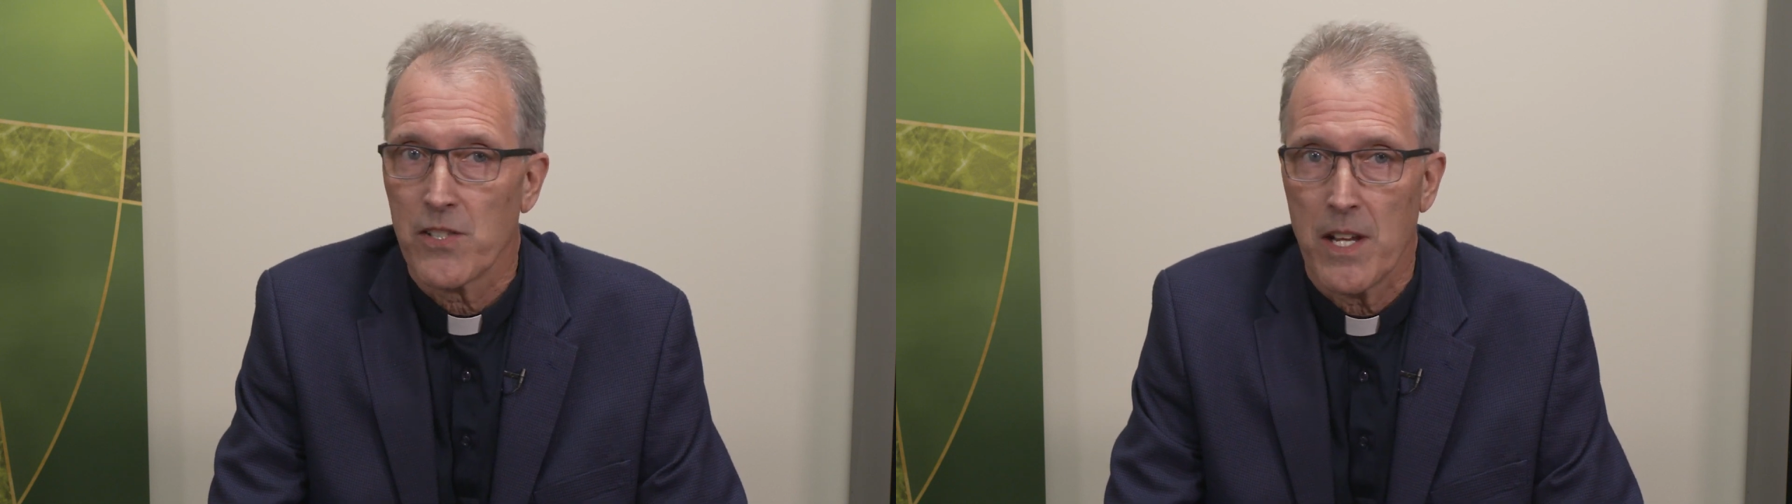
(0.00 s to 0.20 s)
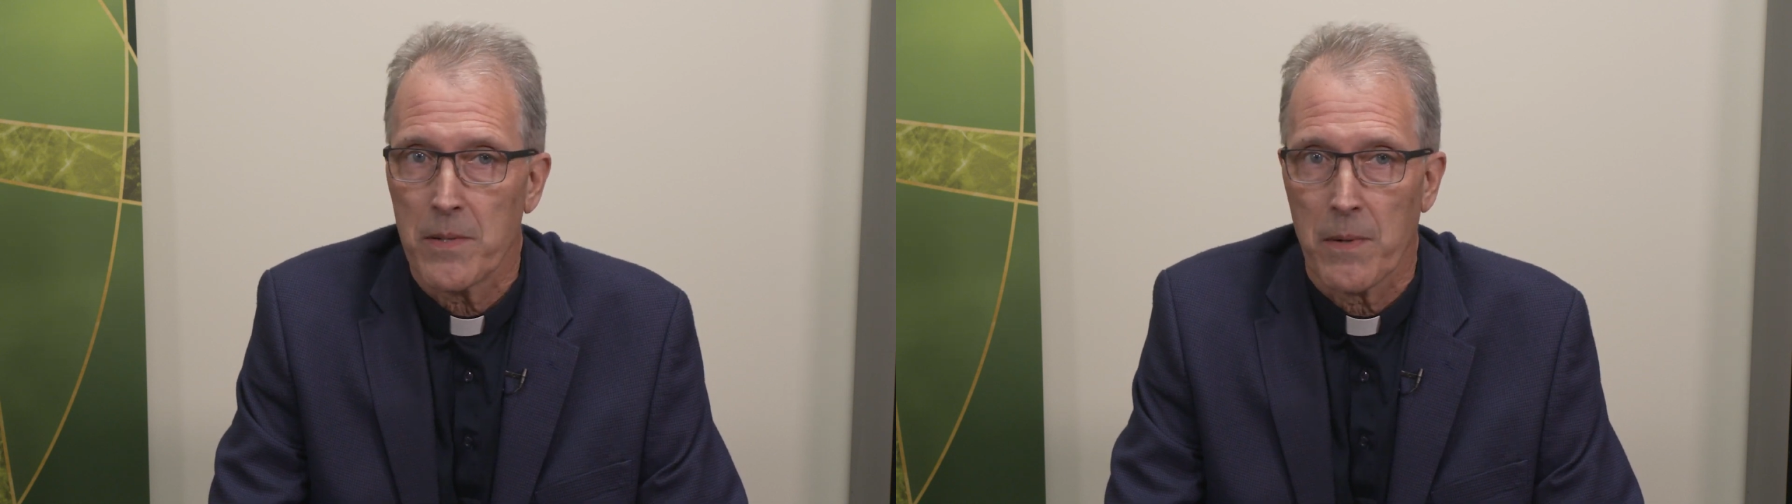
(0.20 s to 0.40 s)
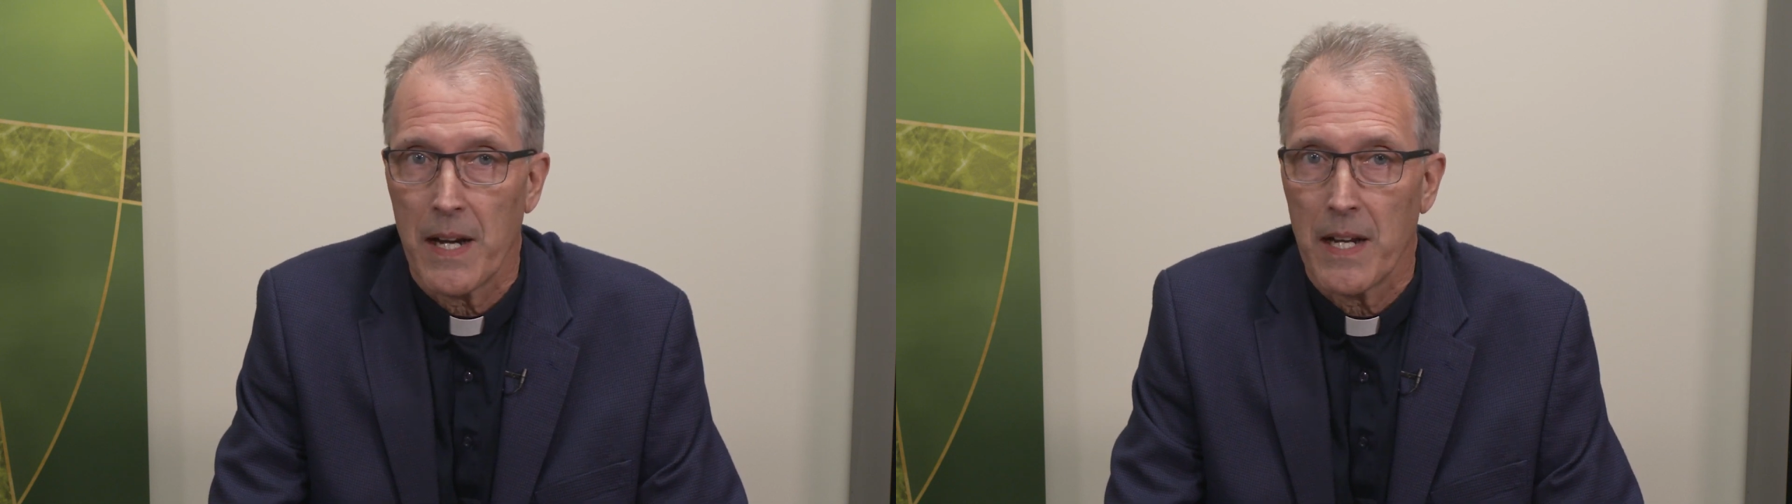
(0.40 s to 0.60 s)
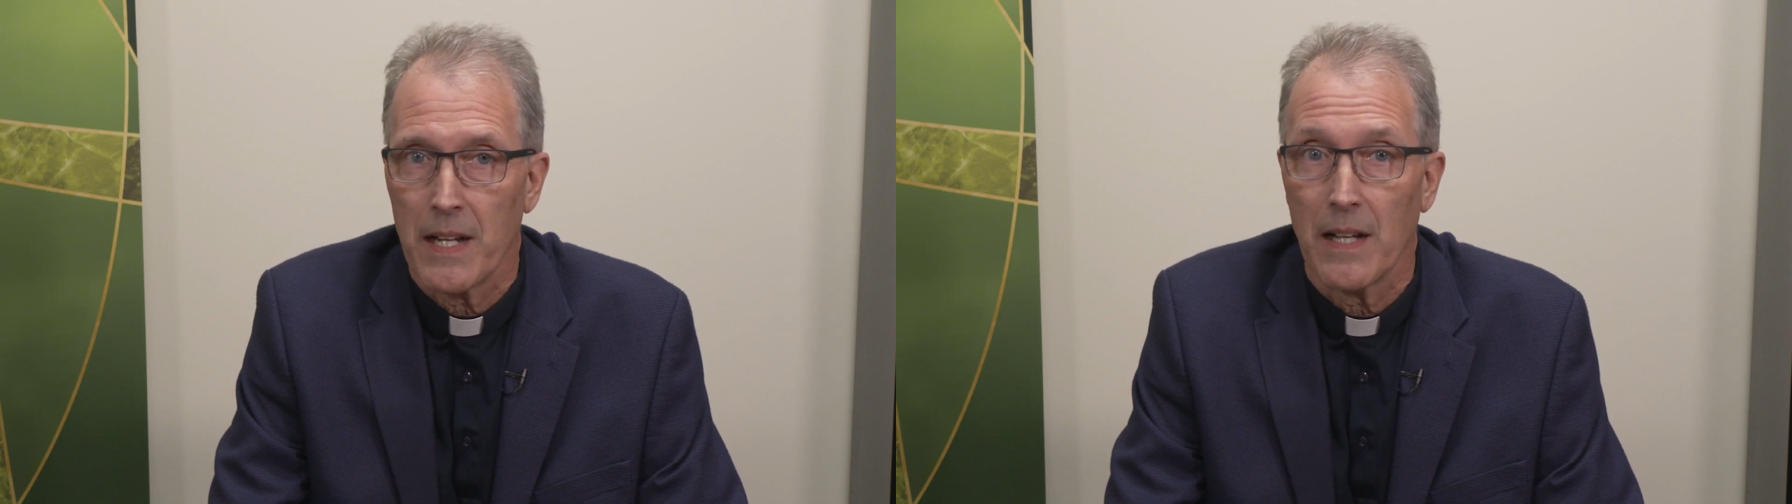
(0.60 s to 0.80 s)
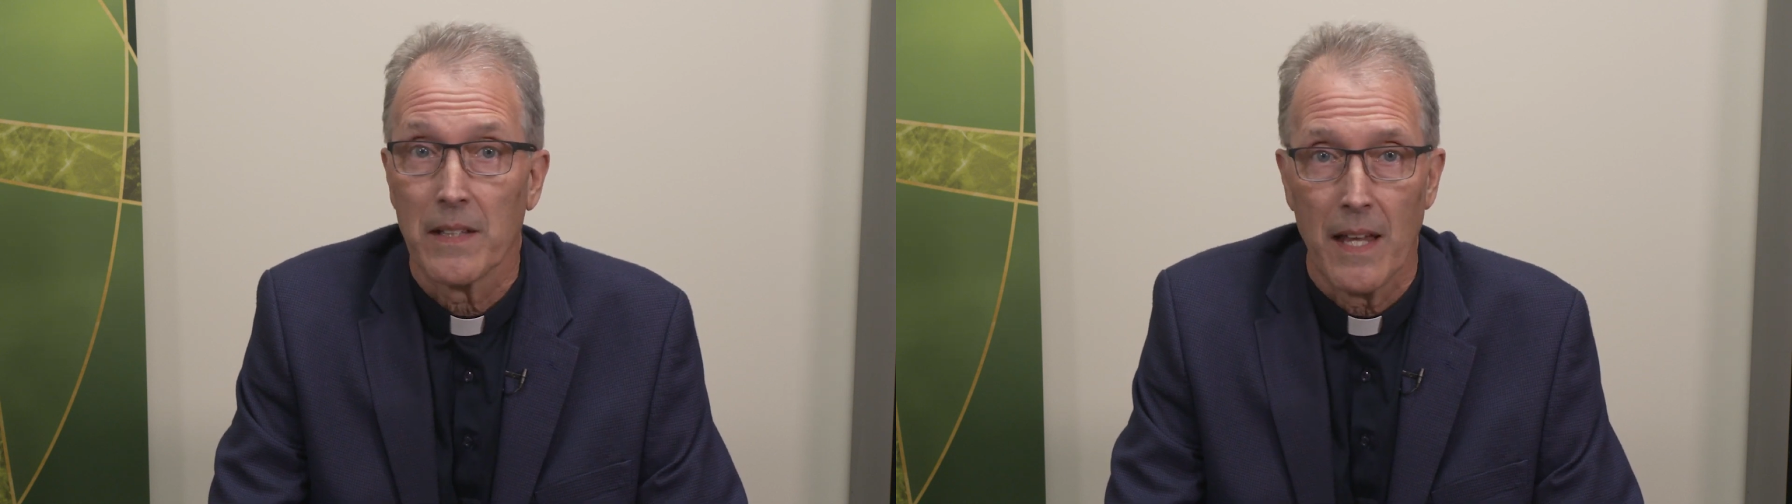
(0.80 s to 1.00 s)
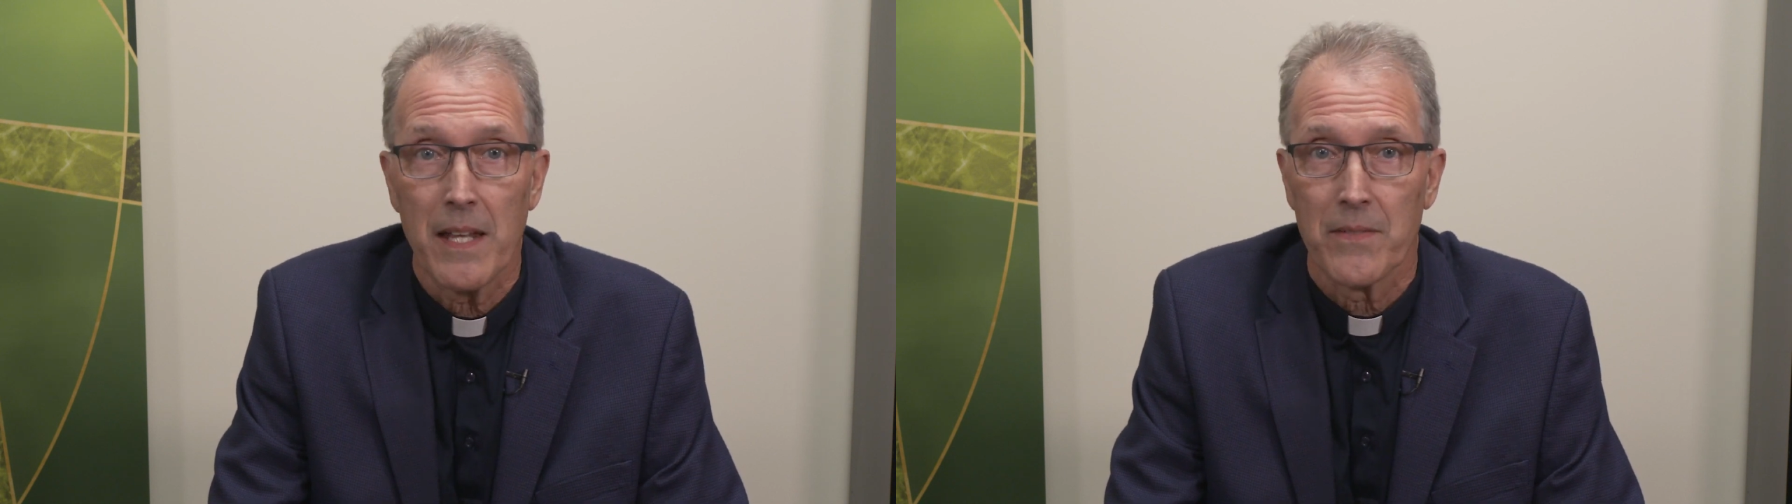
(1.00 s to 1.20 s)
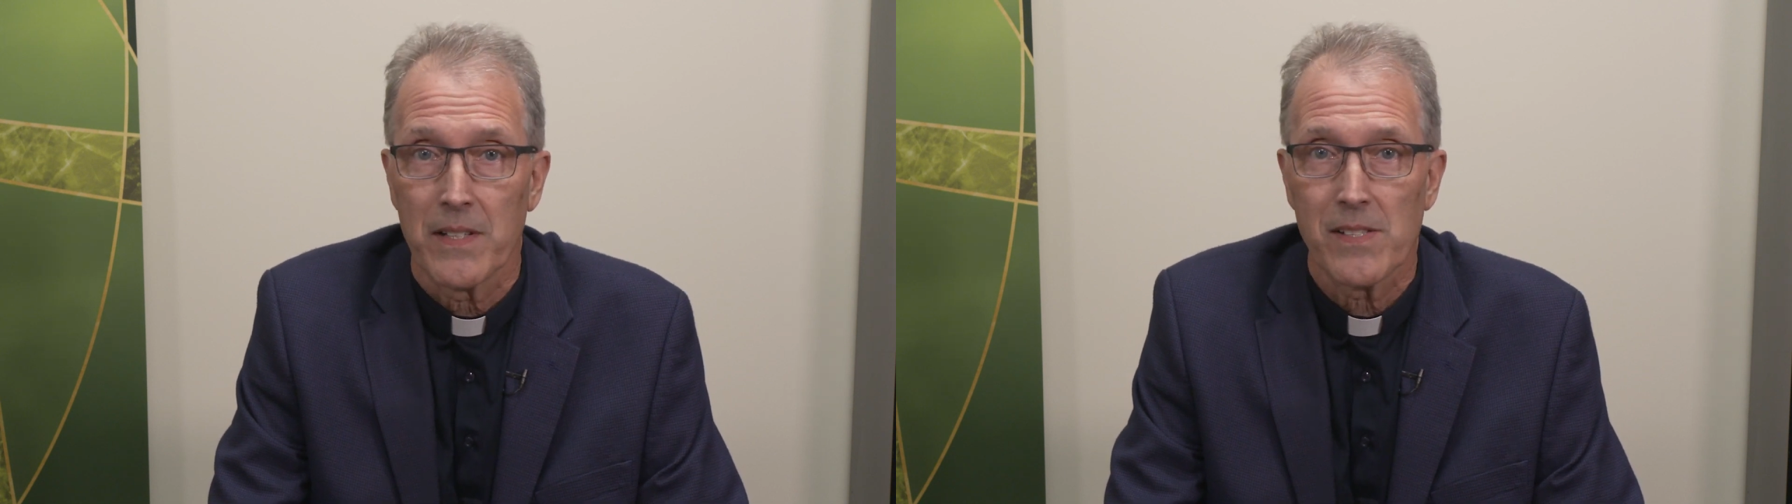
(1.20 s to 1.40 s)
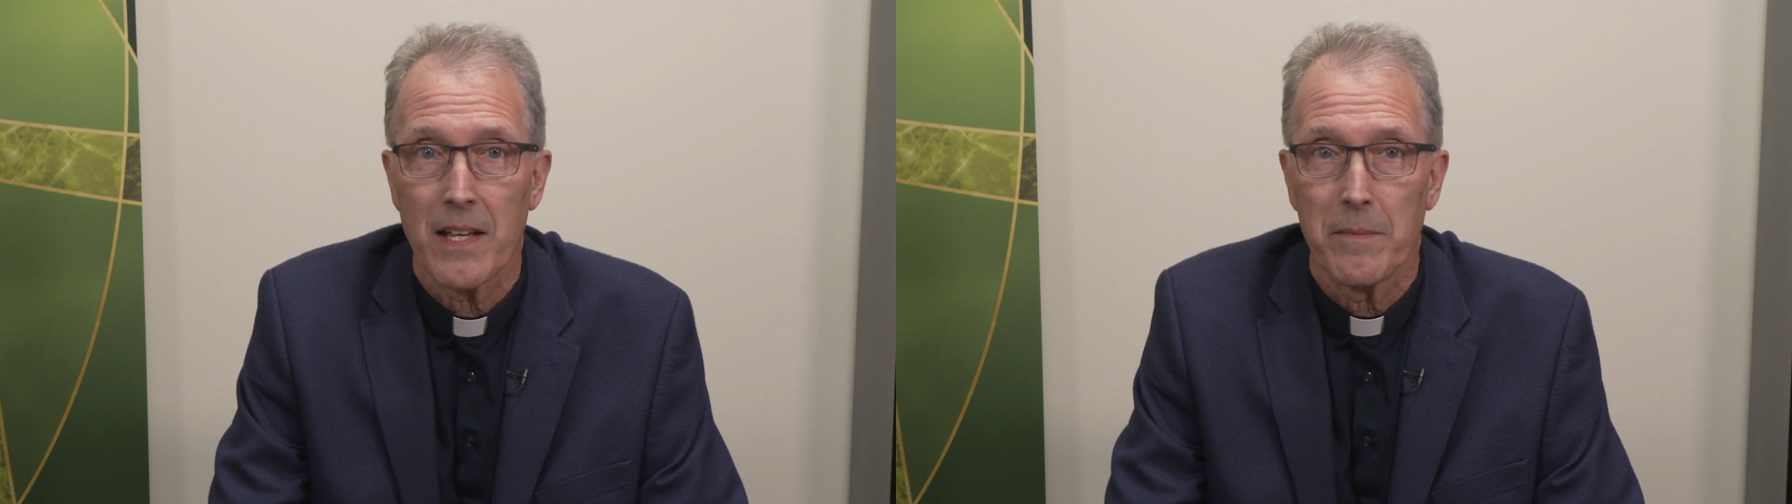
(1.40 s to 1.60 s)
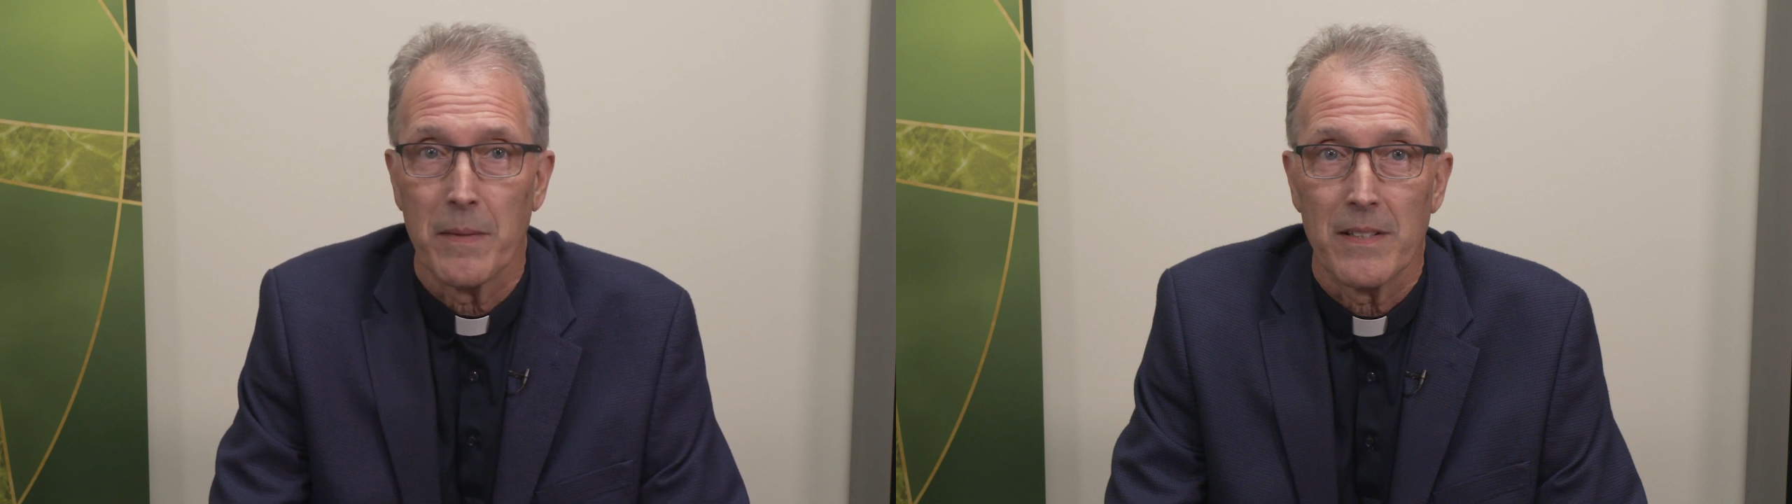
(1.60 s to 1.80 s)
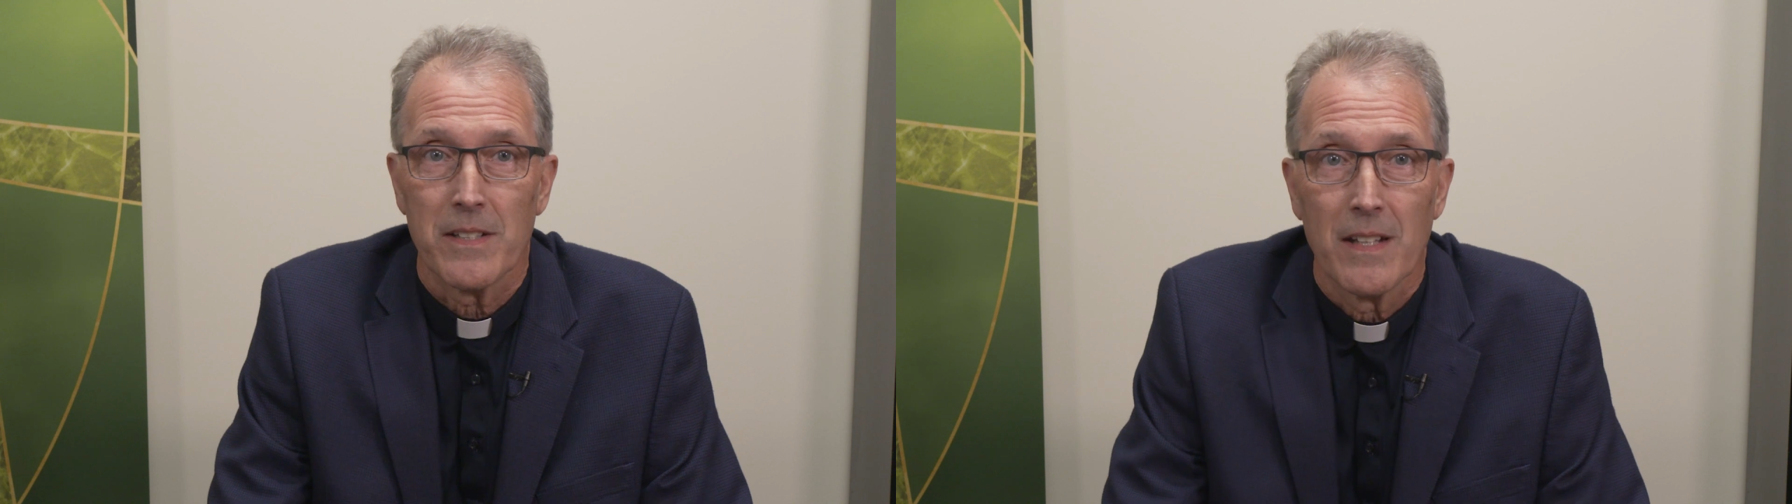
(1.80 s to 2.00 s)
generating a lot of
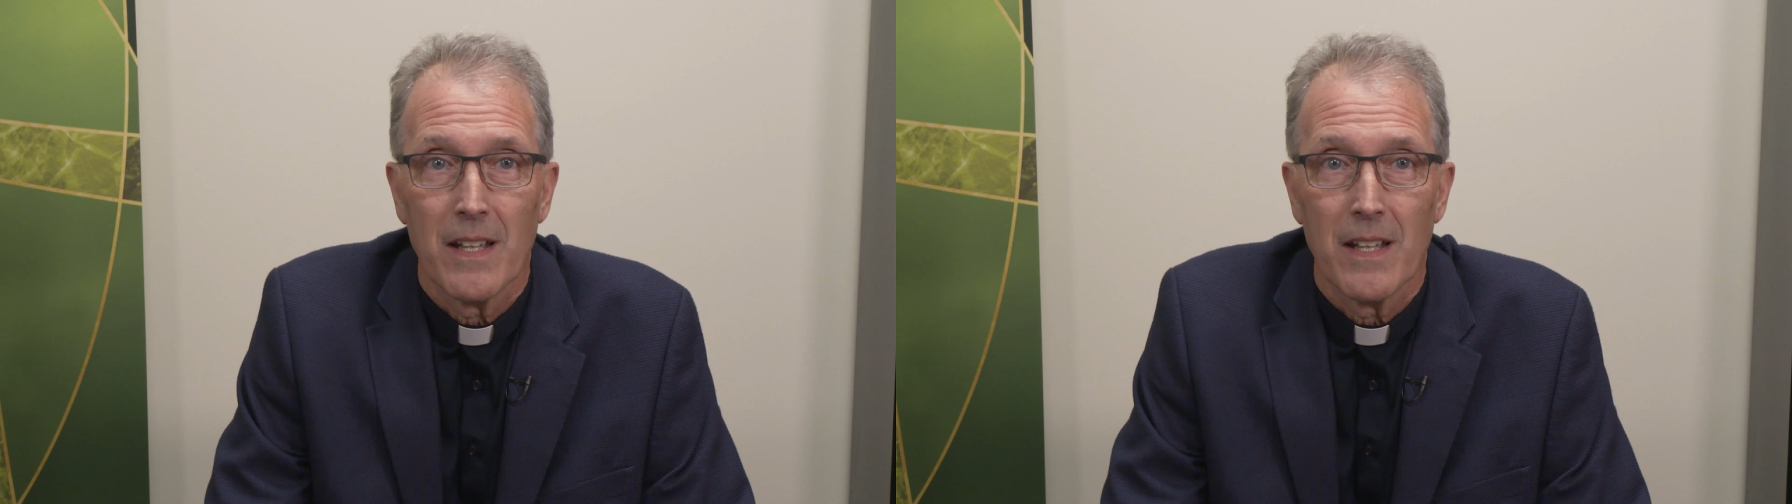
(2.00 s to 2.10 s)
excitement,